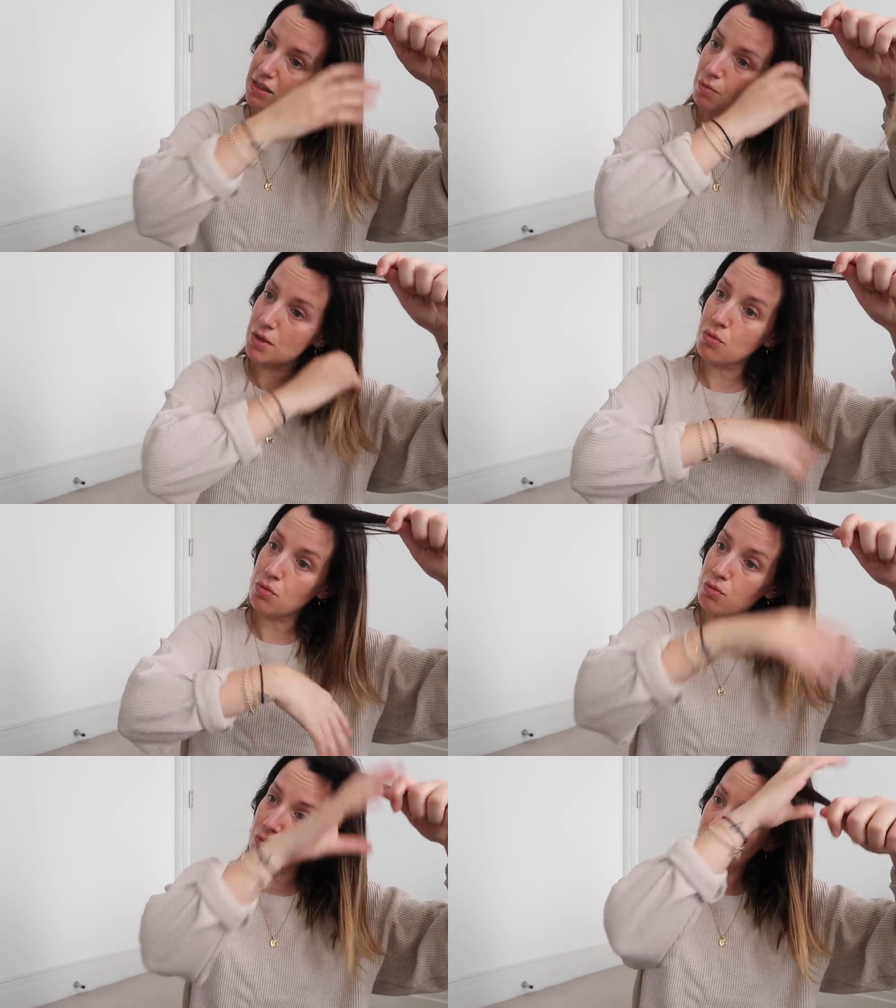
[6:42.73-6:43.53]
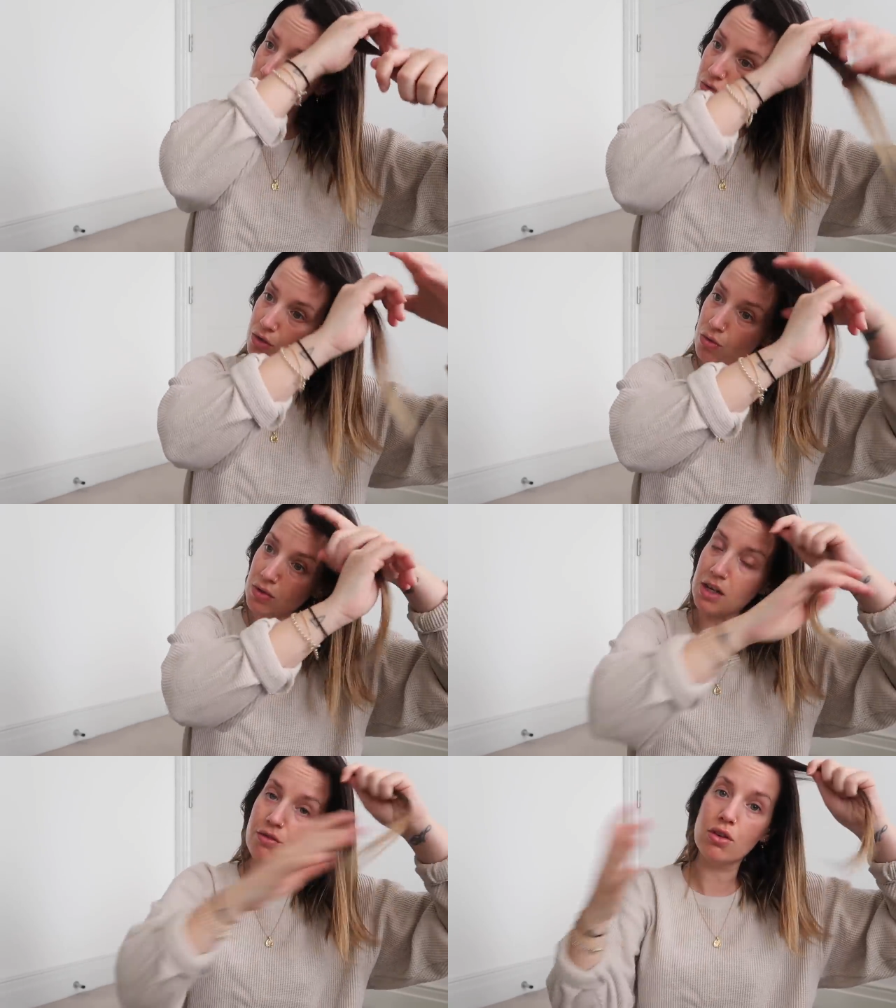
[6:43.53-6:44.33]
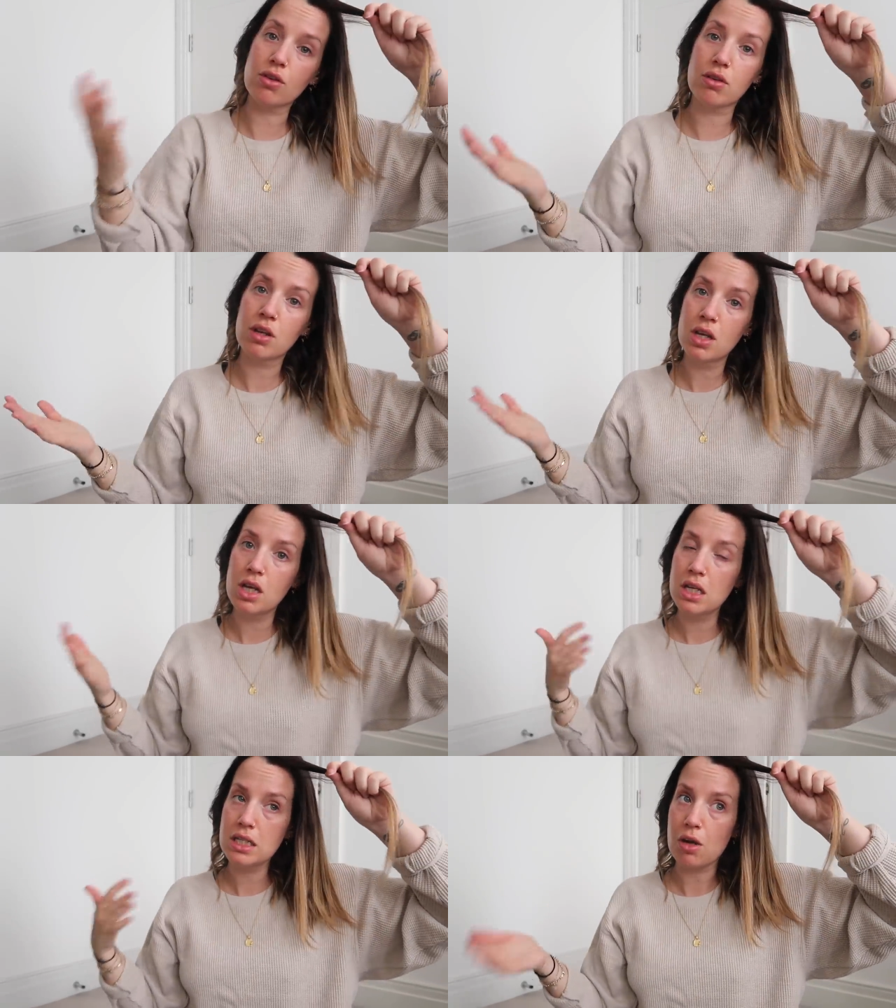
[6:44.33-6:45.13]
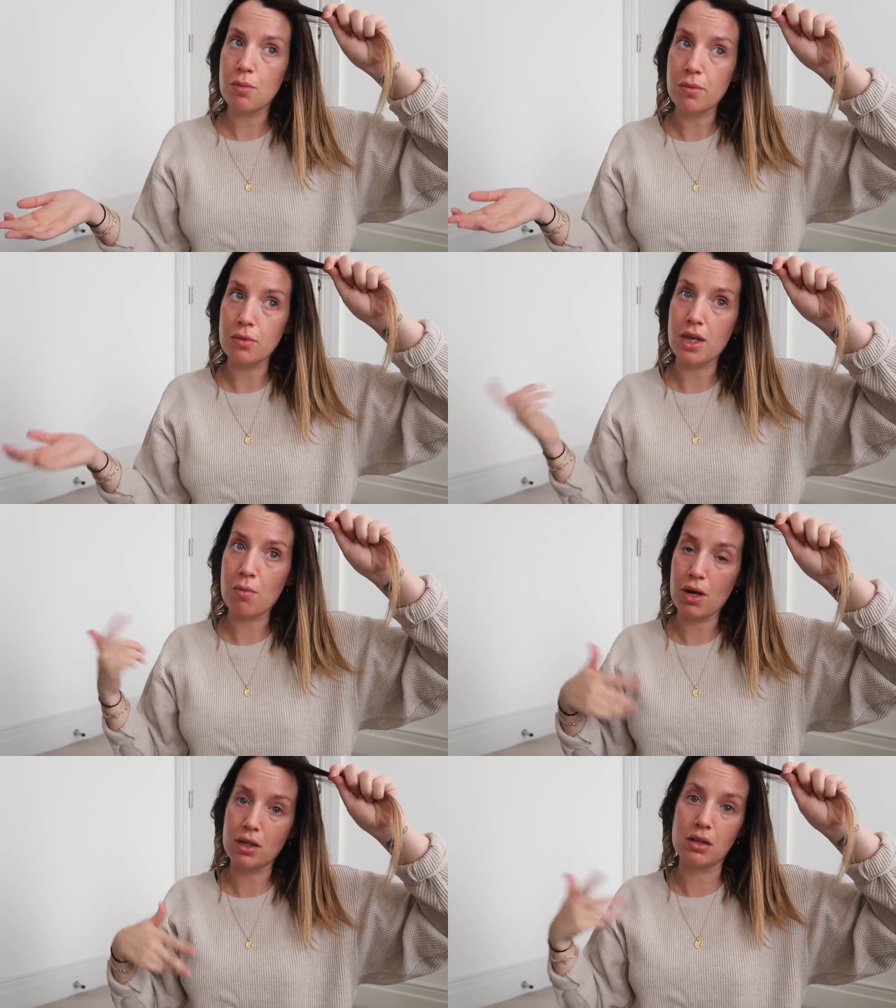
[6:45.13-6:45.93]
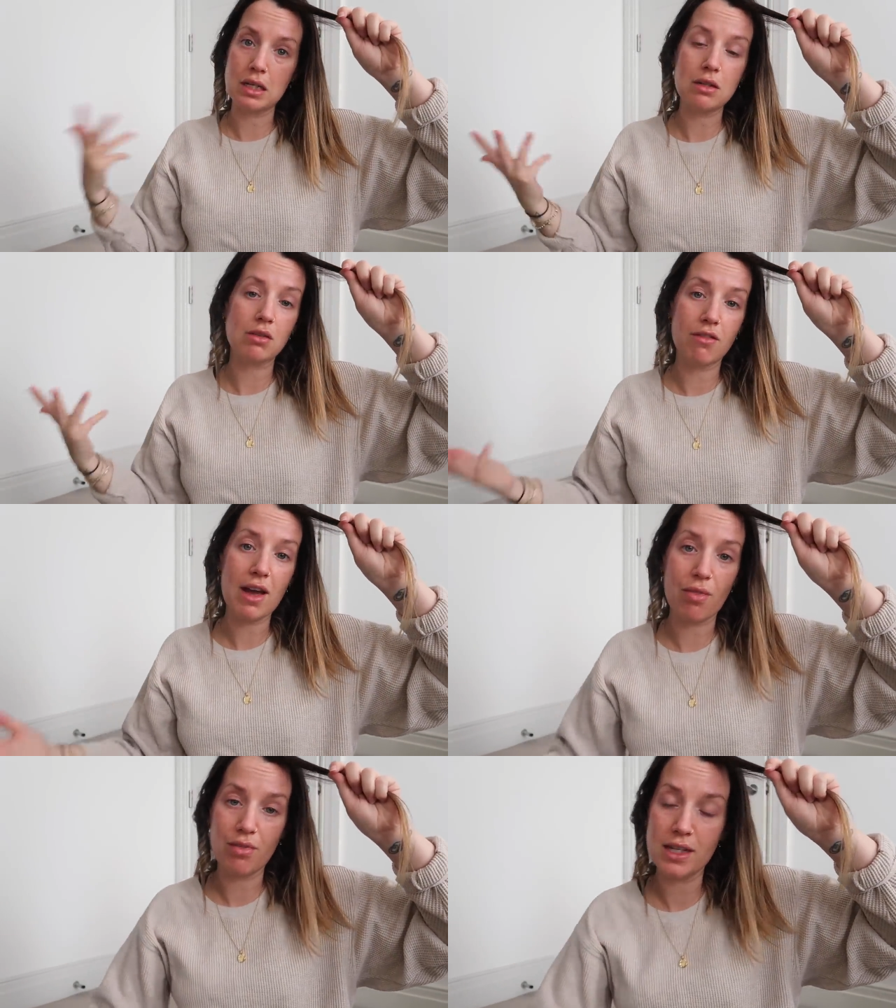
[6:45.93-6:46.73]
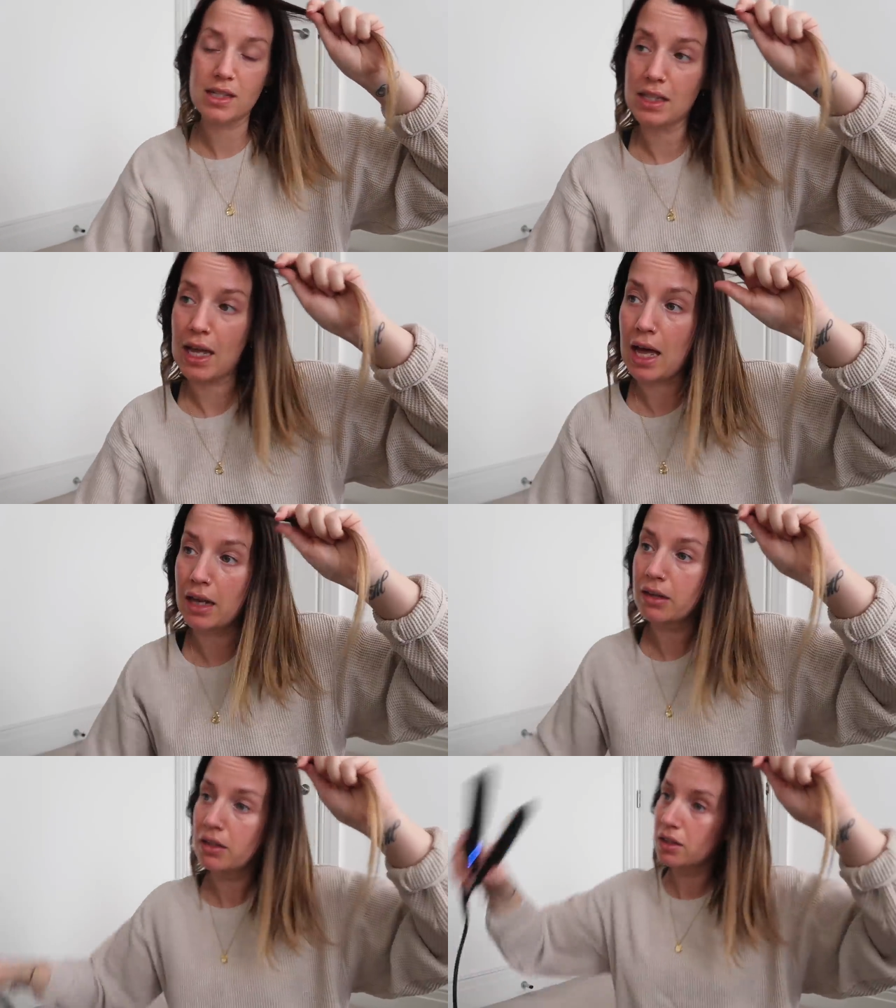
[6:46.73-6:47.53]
Some people don't even tell people they're pregnant until they've had this scan.